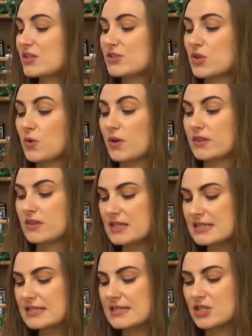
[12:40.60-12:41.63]
So
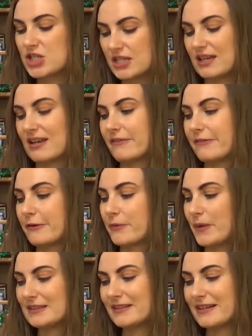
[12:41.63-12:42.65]
this chicken, if you're
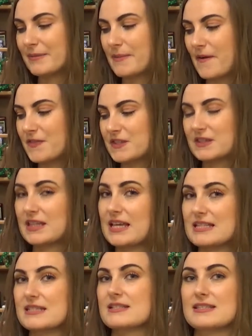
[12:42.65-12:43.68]
wondering about the
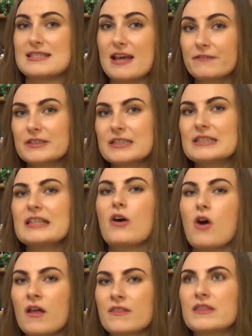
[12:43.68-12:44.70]
taste, it's definitely
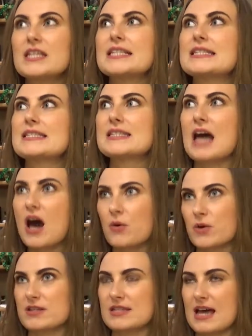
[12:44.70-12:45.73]
on the
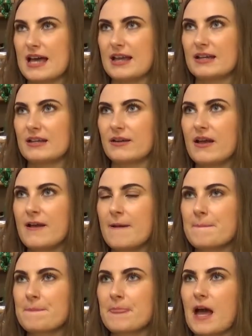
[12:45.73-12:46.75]
sour side.
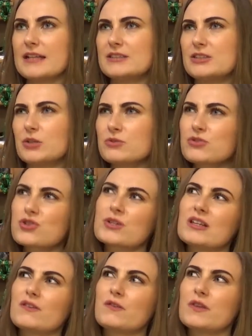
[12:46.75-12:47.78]
I don't
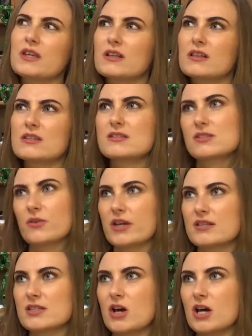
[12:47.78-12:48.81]
really feel the soya
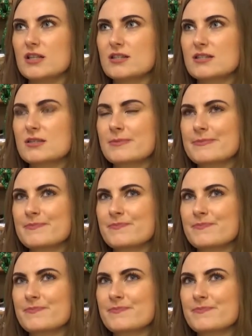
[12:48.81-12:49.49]
sauce.